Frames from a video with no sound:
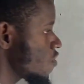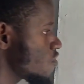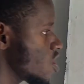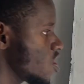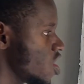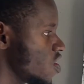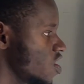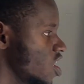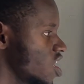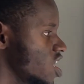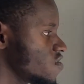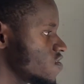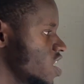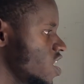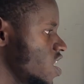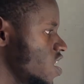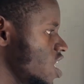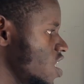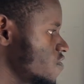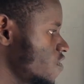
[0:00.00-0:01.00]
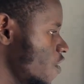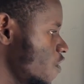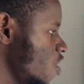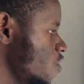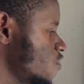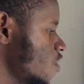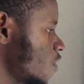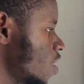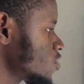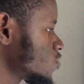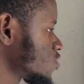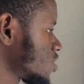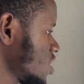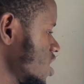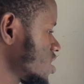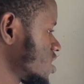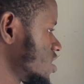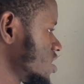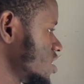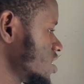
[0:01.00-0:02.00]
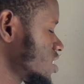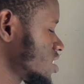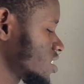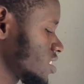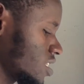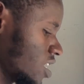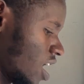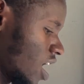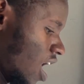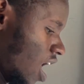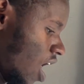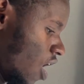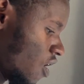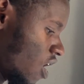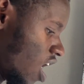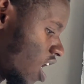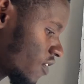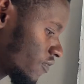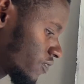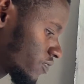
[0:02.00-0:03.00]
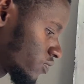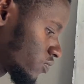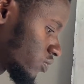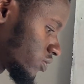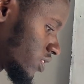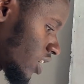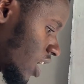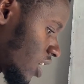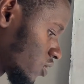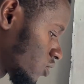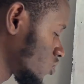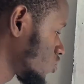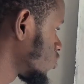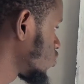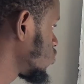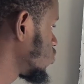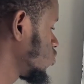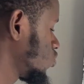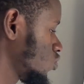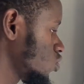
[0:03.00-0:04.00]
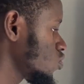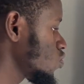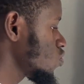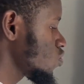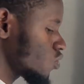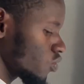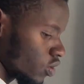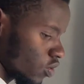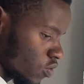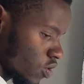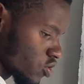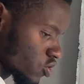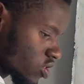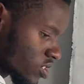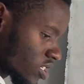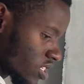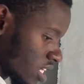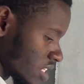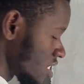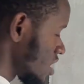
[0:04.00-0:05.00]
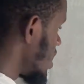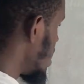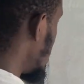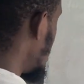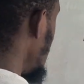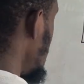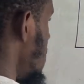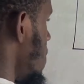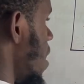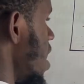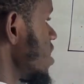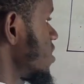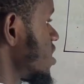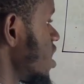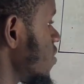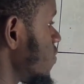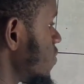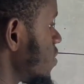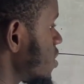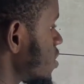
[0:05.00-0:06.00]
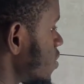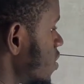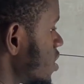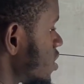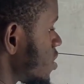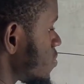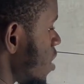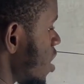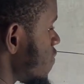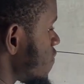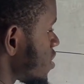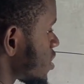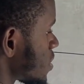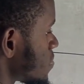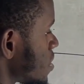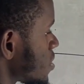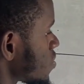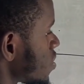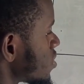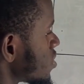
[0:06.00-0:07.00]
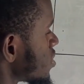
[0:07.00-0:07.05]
if I want to sketch this, I have two equations that my saving rate, my investment rate